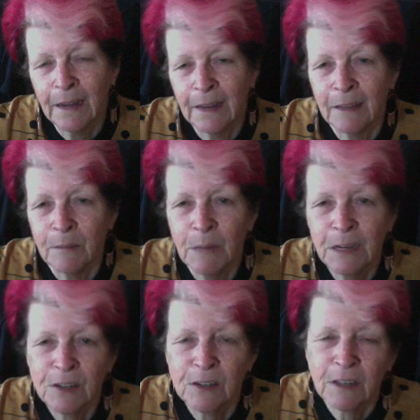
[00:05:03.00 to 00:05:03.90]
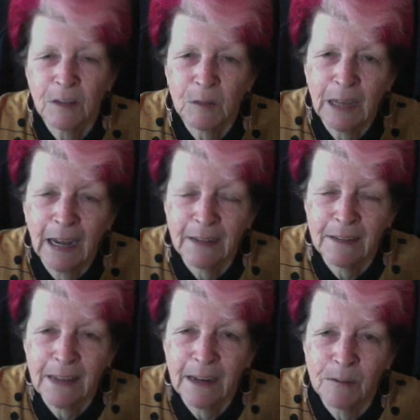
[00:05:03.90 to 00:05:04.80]
and the mesh sort of cuts
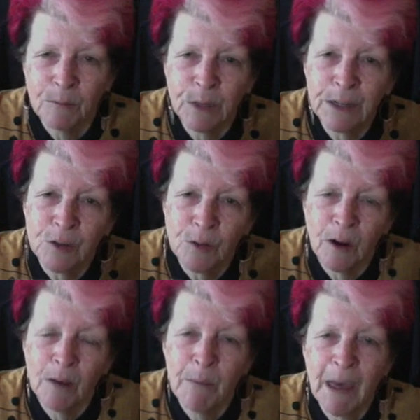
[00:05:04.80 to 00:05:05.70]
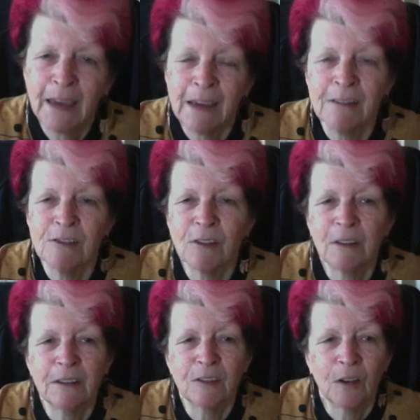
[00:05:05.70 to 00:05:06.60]
that and brings your eye back into the
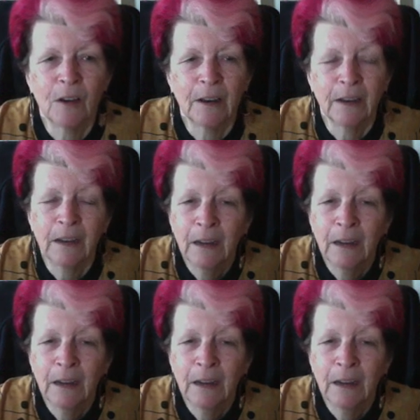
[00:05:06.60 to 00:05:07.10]
design.